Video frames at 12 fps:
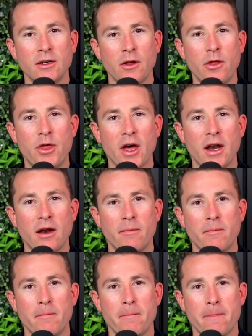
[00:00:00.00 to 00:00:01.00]
that
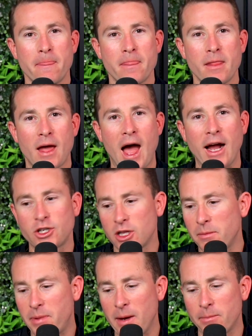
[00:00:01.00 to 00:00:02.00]
actually
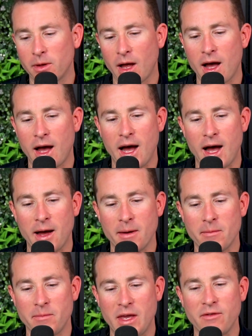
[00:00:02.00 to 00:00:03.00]
people are
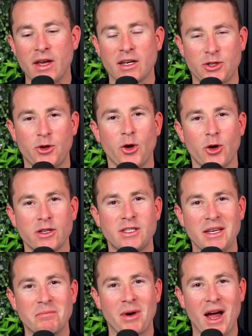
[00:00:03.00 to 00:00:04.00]
giving us a
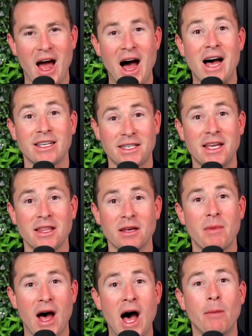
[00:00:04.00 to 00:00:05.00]
courtesy by asking them
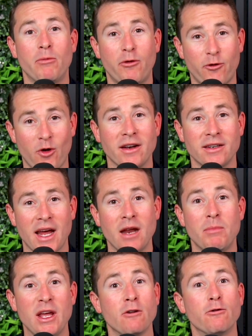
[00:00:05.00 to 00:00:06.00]
up front and
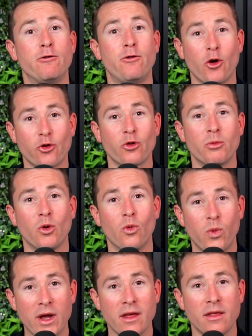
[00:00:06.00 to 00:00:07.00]
being vulnerable
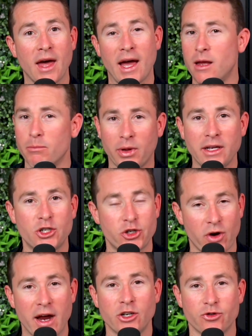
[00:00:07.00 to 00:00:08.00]
with a complete
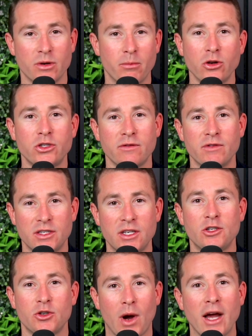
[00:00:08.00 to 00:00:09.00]
stranger in most of the
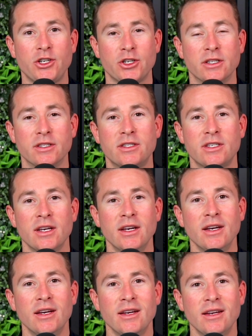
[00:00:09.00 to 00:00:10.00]
situations
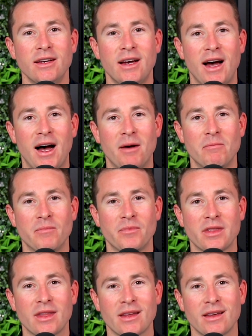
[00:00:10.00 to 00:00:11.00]

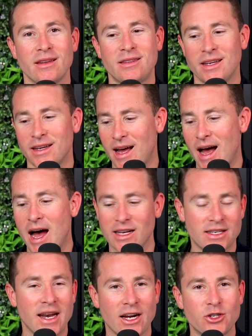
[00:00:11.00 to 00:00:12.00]
to
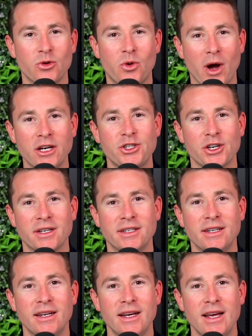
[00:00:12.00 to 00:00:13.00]
ask an actual
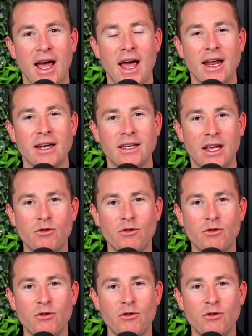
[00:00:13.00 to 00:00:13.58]
question and give